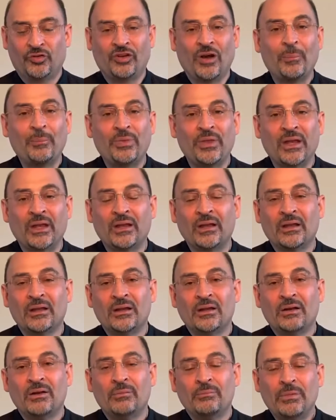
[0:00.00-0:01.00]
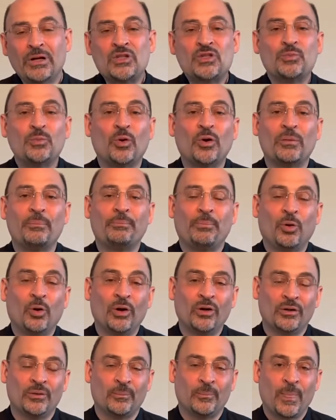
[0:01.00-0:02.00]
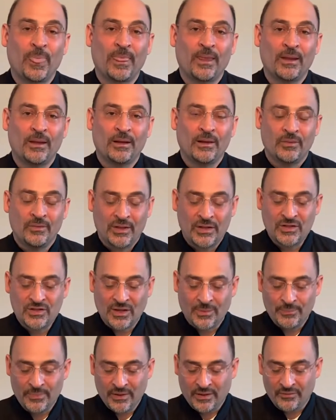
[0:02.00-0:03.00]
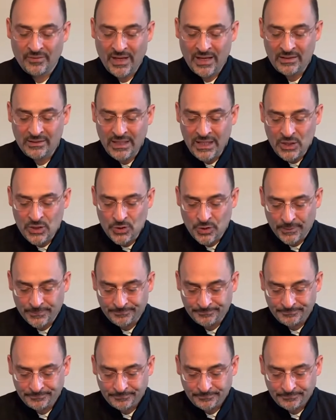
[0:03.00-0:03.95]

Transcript: to something much more important than something of that nature.